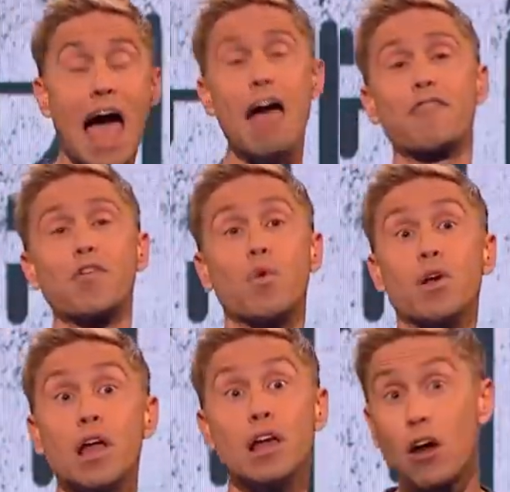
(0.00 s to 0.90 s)
Everyone
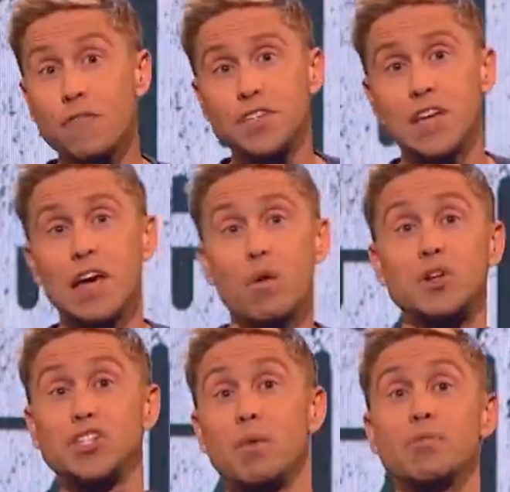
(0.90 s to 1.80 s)
loves it
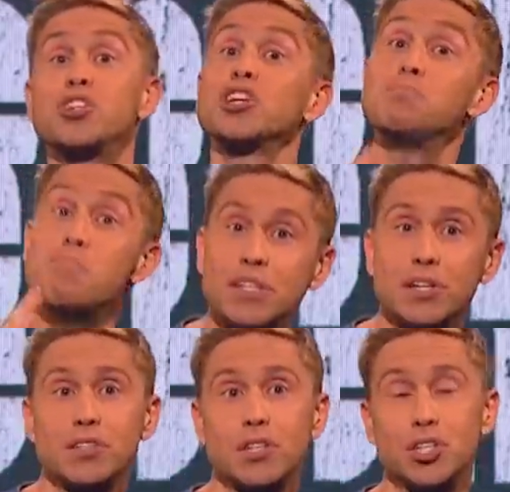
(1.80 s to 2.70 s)
when someone just
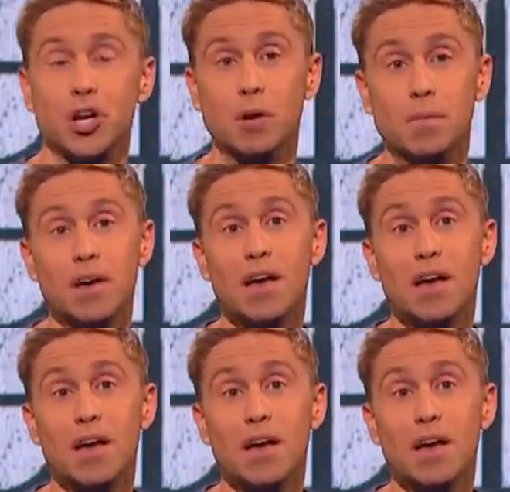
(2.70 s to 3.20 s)
misses the tune.